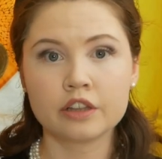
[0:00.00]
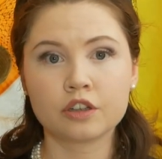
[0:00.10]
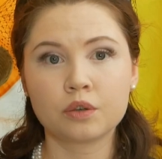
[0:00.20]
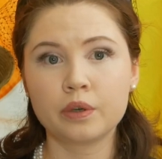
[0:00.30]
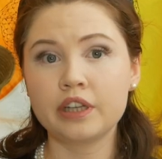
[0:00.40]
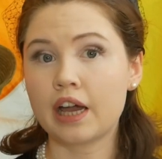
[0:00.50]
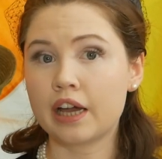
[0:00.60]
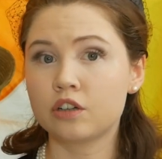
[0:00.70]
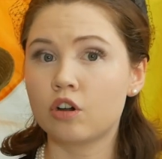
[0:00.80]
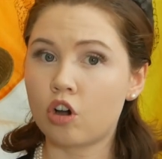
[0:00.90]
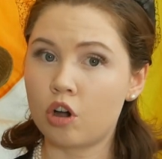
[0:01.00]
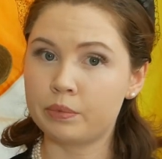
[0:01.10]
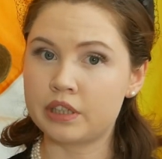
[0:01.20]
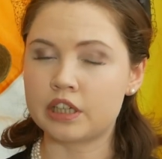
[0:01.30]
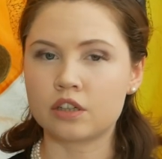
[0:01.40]
The Queen had not
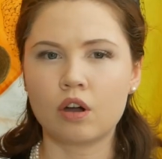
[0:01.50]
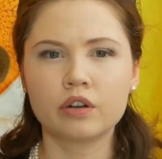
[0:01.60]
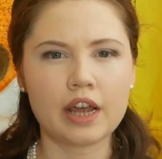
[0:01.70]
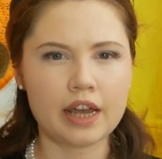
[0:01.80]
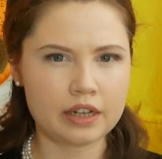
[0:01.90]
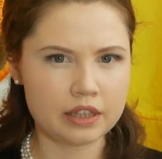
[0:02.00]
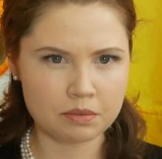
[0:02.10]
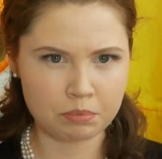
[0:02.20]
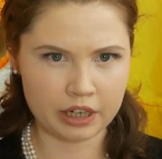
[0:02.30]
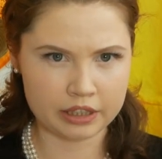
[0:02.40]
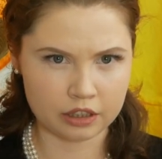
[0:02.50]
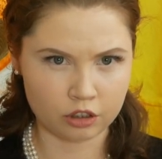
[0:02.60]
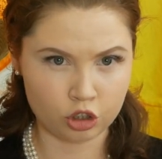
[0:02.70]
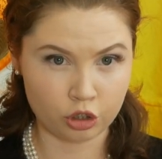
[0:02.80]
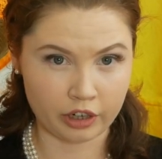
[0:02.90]
commented on anything
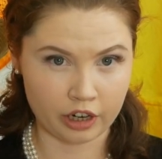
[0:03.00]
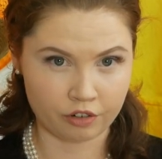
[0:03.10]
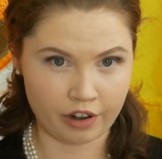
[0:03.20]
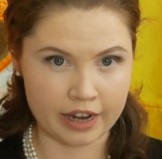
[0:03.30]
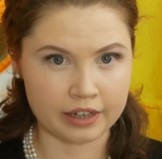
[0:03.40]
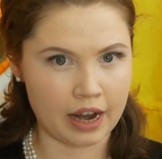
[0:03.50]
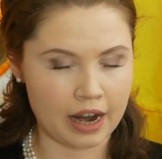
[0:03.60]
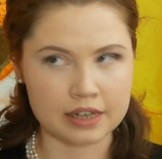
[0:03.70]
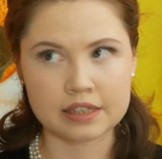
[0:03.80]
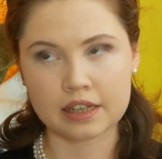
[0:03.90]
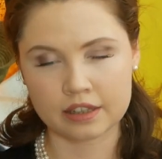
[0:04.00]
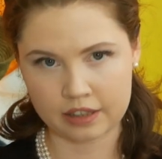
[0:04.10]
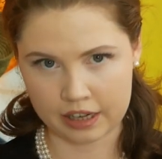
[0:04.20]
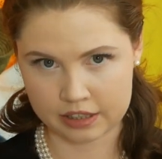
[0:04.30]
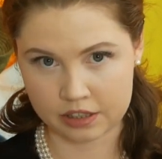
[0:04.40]
political during her reign, as
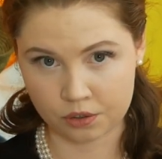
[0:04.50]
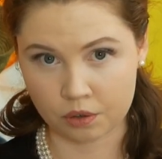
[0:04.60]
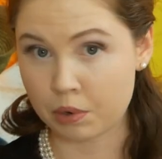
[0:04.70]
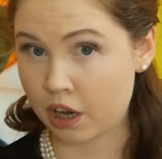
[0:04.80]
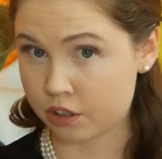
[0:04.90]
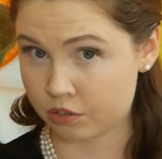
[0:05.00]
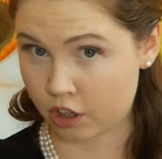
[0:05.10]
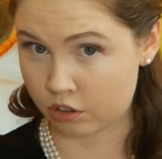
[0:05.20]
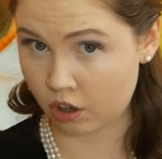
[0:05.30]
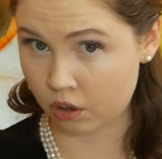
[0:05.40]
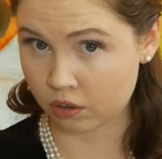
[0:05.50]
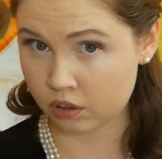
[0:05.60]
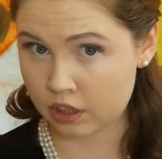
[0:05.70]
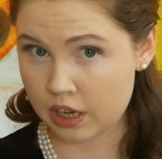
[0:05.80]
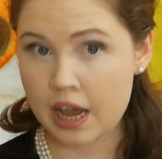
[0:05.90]
that is not part of her role.
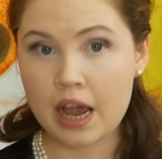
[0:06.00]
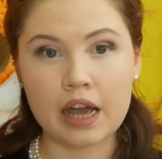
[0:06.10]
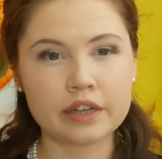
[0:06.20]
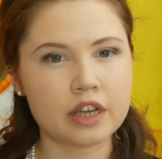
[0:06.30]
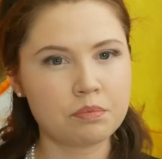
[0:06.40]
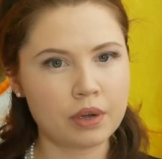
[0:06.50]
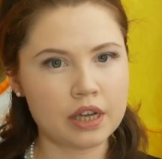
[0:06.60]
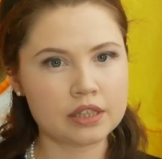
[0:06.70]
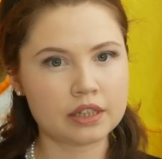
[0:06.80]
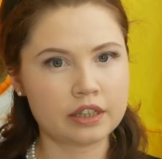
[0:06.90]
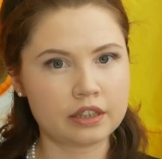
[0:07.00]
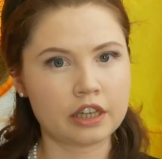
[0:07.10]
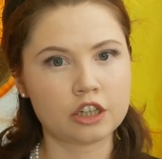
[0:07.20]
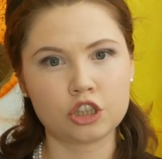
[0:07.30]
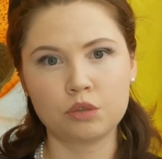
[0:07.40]
And I personally
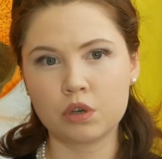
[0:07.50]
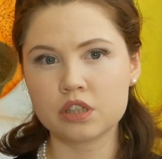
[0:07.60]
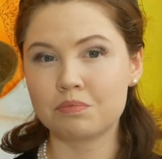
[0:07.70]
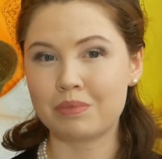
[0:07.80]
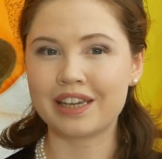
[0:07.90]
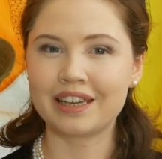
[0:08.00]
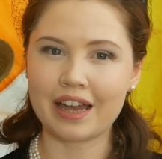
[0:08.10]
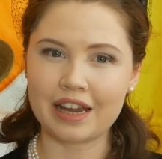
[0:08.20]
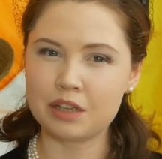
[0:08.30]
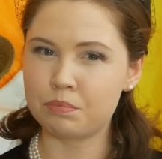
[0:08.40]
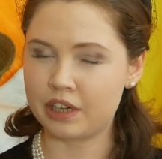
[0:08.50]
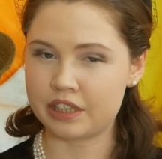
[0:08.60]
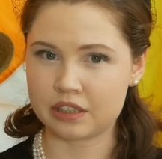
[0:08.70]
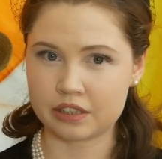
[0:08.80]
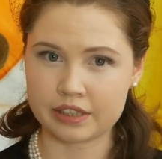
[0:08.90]
think she wasn't making any
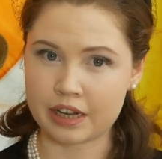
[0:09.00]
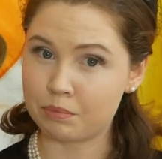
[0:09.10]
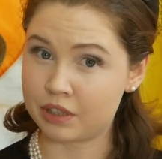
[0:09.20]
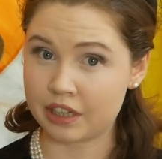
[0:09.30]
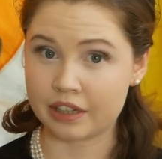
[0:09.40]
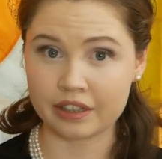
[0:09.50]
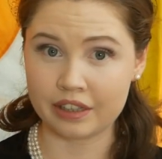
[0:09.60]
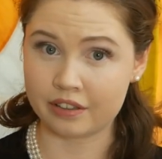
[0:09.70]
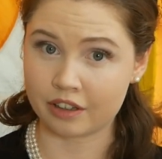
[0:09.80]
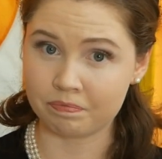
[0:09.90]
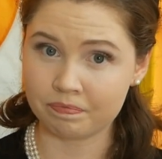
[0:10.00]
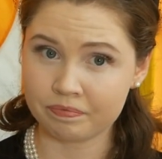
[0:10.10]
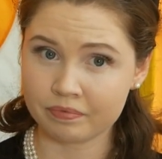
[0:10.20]
political statement here either.